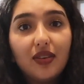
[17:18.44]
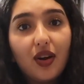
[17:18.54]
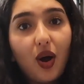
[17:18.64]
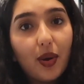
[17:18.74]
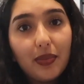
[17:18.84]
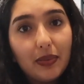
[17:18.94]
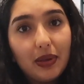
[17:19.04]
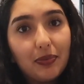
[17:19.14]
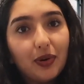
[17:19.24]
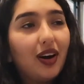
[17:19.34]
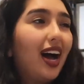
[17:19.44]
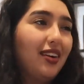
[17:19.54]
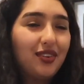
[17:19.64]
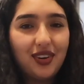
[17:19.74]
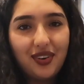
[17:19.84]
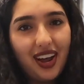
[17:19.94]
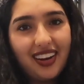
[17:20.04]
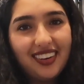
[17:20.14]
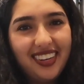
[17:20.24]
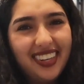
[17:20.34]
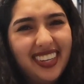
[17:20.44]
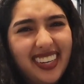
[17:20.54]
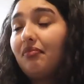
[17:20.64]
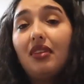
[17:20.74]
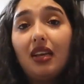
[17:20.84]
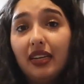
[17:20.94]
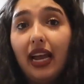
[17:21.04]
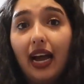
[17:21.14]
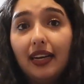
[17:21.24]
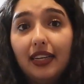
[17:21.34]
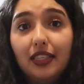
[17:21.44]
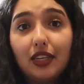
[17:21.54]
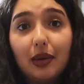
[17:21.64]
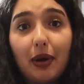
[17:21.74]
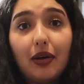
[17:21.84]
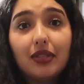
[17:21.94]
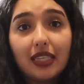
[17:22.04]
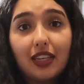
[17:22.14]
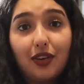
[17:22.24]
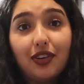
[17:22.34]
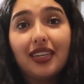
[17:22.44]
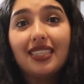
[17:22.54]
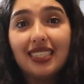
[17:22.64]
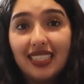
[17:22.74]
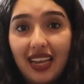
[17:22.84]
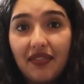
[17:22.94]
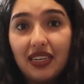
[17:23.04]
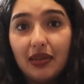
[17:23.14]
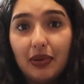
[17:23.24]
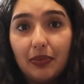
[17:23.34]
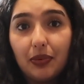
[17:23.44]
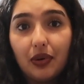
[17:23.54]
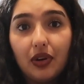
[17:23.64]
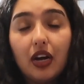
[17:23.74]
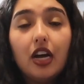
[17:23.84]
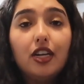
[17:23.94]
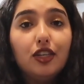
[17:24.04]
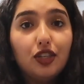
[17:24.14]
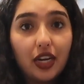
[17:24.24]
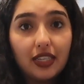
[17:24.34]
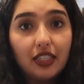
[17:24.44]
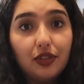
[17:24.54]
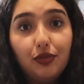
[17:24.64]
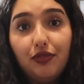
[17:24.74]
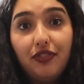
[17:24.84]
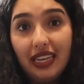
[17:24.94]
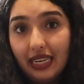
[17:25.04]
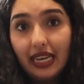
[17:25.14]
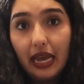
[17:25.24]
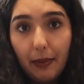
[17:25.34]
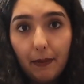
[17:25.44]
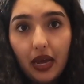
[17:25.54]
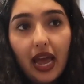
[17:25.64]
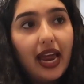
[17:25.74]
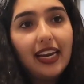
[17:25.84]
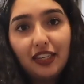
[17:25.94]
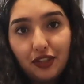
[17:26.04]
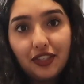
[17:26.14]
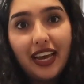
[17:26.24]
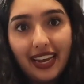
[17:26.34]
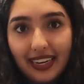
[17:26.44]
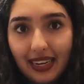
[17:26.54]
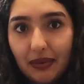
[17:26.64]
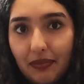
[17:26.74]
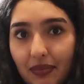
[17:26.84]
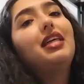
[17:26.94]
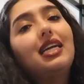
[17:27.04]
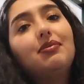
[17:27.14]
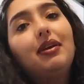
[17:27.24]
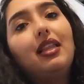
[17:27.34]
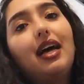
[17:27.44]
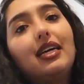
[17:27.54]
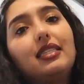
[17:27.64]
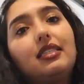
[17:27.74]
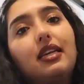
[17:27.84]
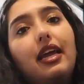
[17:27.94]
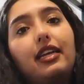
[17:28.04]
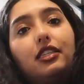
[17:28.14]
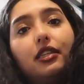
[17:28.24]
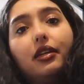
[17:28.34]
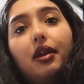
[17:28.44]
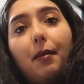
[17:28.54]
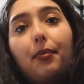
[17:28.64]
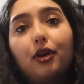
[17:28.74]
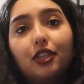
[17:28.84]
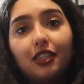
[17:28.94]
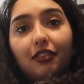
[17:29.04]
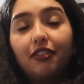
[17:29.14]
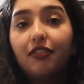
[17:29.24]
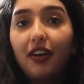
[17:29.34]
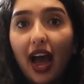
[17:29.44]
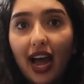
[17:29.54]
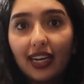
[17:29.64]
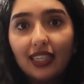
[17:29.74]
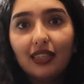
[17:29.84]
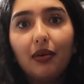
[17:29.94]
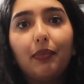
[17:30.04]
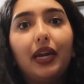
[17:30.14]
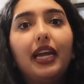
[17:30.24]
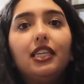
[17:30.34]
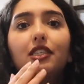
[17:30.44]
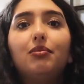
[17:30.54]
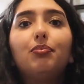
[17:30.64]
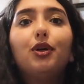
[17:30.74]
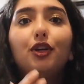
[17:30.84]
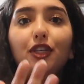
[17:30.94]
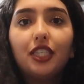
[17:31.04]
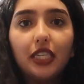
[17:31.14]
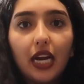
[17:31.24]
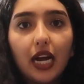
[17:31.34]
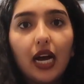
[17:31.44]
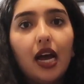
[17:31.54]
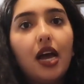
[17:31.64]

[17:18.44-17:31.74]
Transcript: army people, I don't know. Yeah, he took about 670 people just to feed him and entertain him. That's my last ancient Persian fact, but ancient Persia